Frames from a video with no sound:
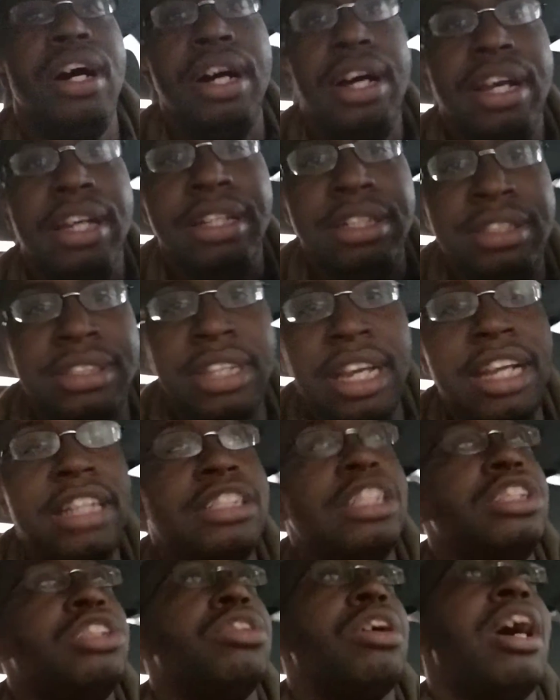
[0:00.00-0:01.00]
It stays
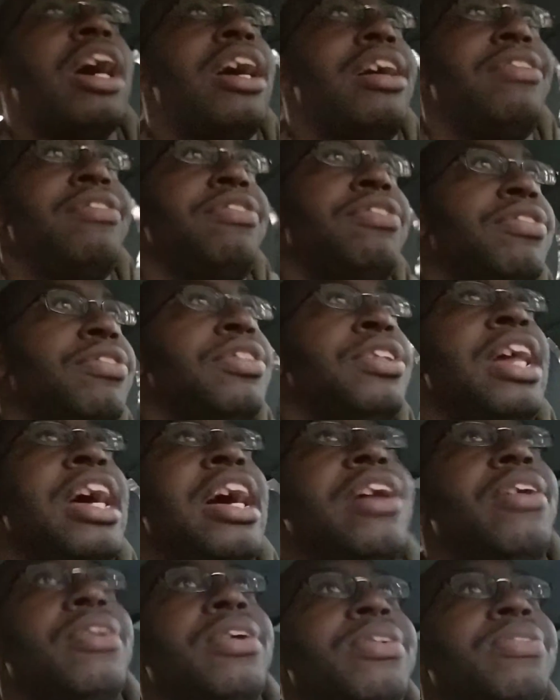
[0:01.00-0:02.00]
in drive.
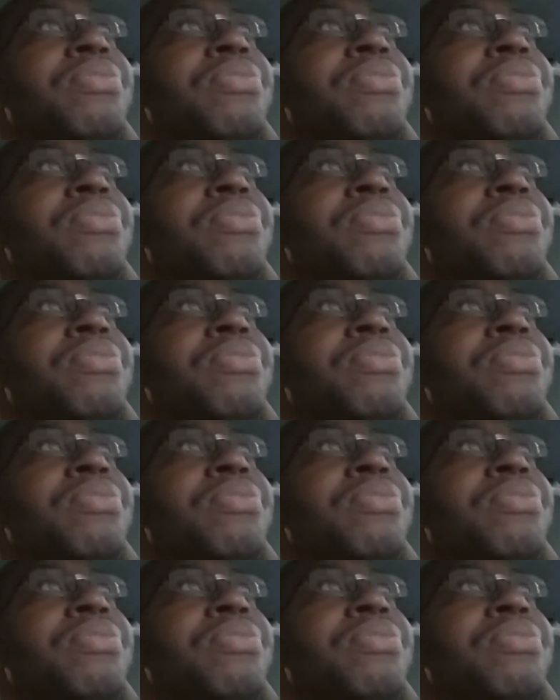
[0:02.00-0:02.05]
Now,